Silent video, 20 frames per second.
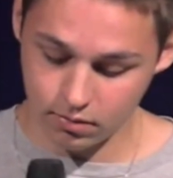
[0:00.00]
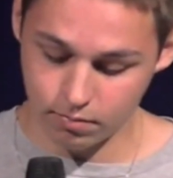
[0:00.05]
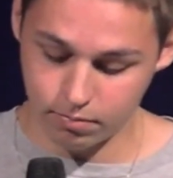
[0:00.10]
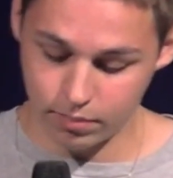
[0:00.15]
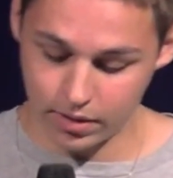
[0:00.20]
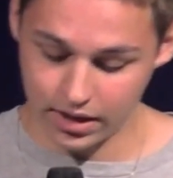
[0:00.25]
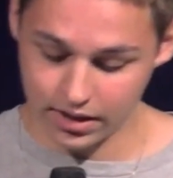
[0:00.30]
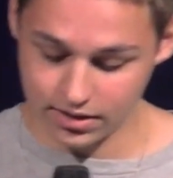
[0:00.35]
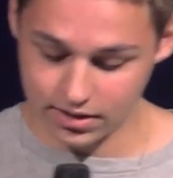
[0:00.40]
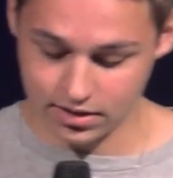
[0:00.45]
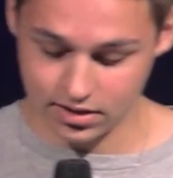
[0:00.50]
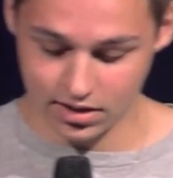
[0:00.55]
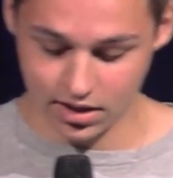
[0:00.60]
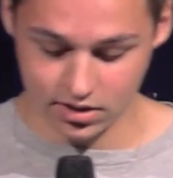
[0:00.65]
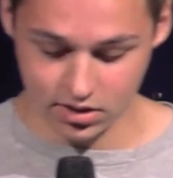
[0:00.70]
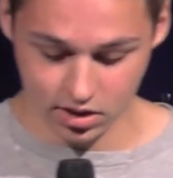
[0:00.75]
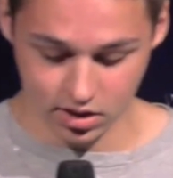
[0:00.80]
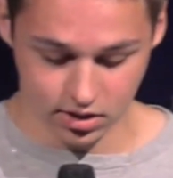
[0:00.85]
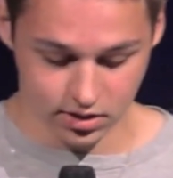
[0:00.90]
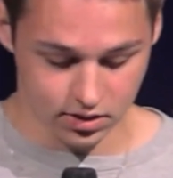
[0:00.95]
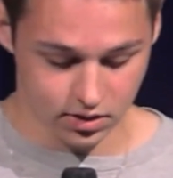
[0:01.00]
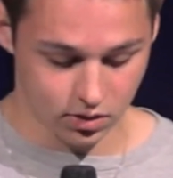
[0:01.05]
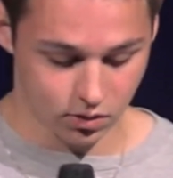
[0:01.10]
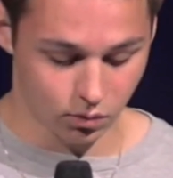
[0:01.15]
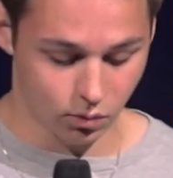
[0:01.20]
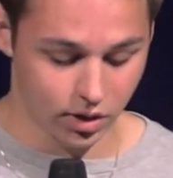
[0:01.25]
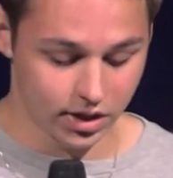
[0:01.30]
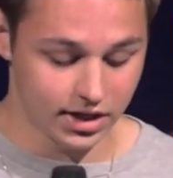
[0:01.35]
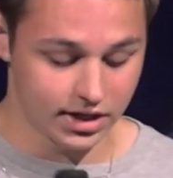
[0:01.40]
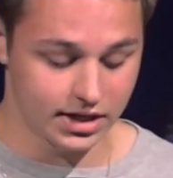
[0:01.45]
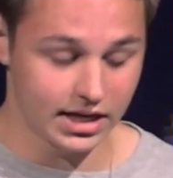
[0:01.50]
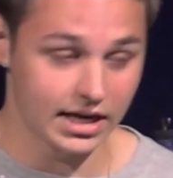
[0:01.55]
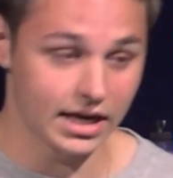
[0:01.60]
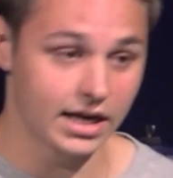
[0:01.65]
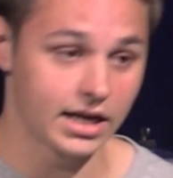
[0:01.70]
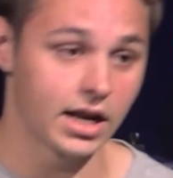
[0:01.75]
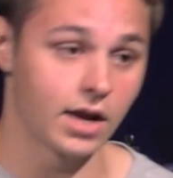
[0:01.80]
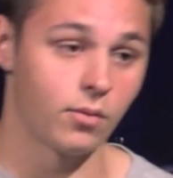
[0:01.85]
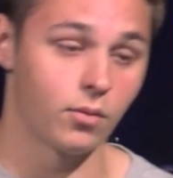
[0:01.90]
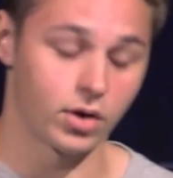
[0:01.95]
big decisions, when in
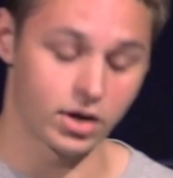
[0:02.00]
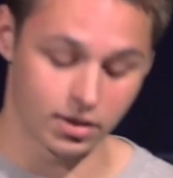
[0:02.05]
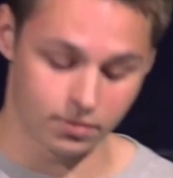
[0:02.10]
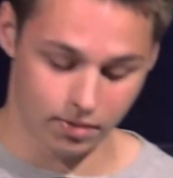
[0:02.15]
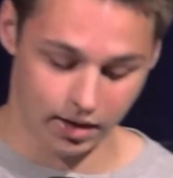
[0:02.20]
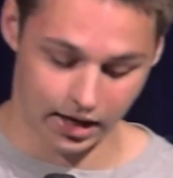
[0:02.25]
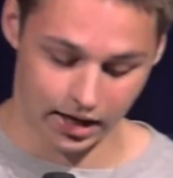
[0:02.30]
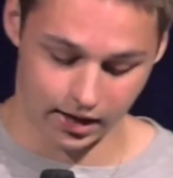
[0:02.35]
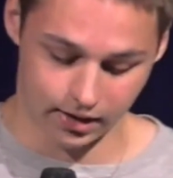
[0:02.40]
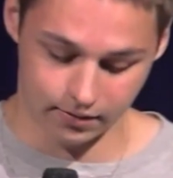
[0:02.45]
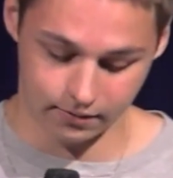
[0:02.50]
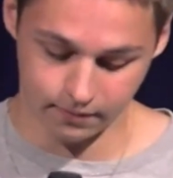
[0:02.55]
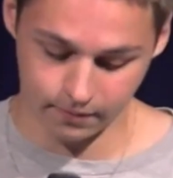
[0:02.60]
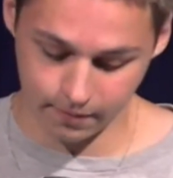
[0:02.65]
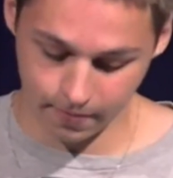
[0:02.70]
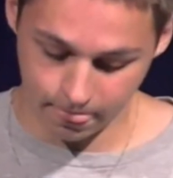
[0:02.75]
need and when in pain.